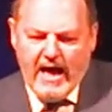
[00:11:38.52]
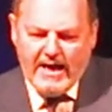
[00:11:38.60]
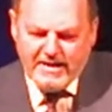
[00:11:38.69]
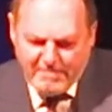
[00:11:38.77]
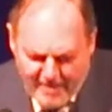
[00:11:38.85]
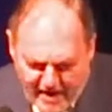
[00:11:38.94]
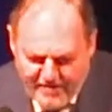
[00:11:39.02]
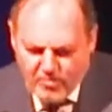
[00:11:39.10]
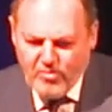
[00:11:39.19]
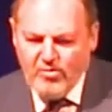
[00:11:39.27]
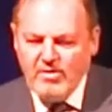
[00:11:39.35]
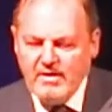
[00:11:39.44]
and above
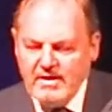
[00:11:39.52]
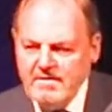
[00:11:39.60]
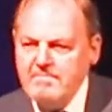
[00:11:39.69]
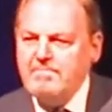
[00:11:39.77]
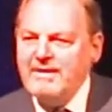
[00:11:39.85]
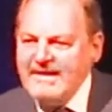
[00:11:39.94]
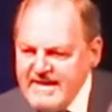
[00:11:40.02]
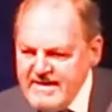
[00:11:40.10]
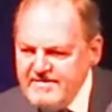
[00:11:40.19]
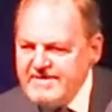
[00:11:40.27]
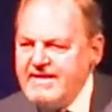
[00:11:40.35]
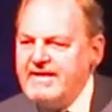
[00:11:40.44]
all,
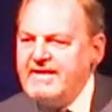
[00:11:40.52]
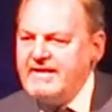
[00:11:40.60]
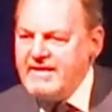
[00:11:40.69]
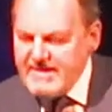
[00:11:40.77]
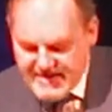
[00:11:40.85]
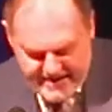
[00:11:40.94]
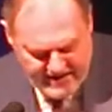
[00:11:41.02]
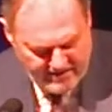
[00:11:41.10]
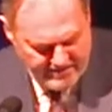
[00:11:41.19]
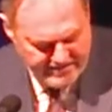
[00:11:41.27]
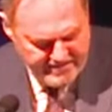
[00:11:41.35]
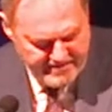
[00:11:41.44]
believes in
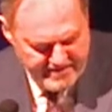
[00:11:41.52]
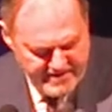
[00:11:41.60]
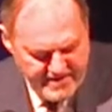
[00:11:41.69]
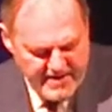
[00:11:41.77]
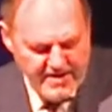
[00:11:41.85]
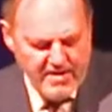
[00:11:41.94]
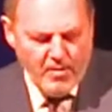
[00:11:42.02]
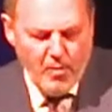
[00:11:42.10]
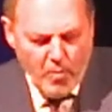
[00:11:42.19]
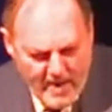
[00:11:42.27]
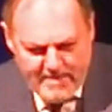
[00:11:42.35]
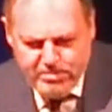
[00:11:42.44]
itself.
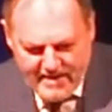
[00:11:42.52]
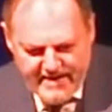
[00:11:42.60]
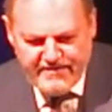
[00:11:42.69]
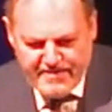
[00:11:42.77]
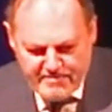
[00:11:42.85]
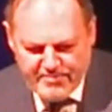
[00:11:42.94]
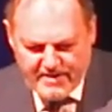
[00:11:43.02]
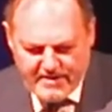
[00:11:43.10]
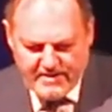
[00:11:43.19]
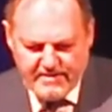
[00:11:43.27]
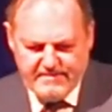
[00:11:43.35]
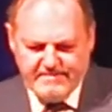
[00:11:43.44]
We believe in
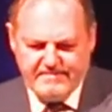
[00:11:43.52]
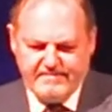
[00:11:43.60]
Britain.